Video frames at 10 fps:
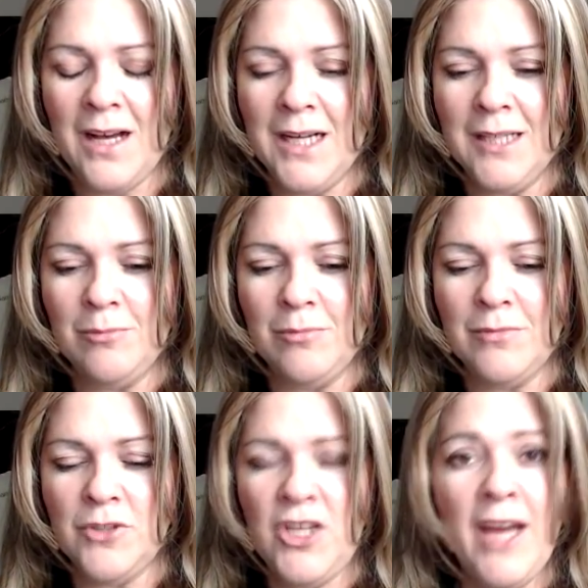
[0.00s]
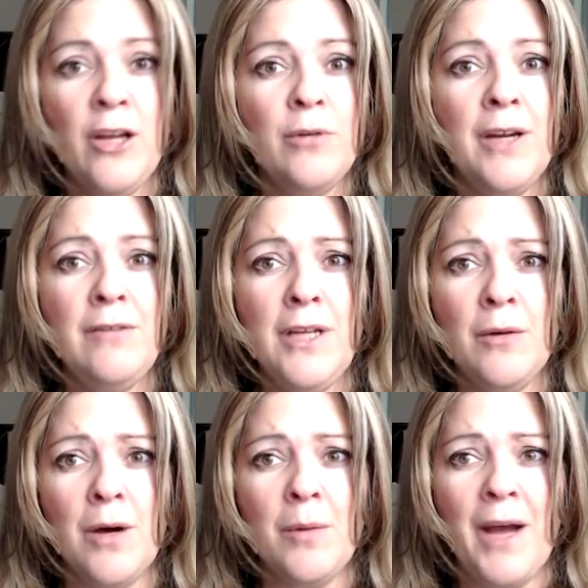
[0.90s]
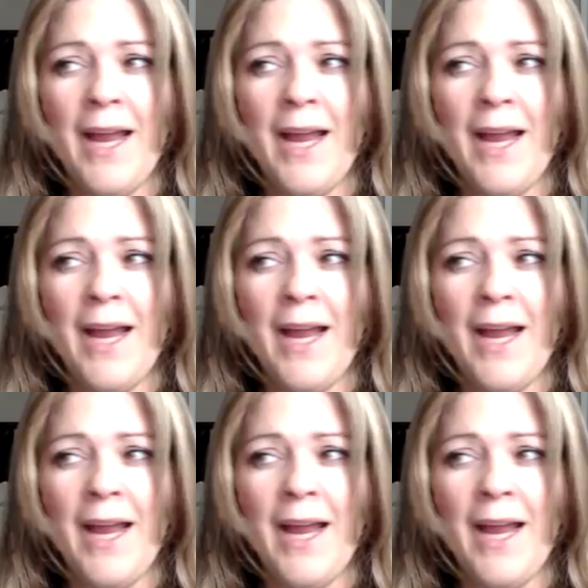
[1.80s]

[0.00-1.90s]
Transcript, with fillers: um, she had a great video up.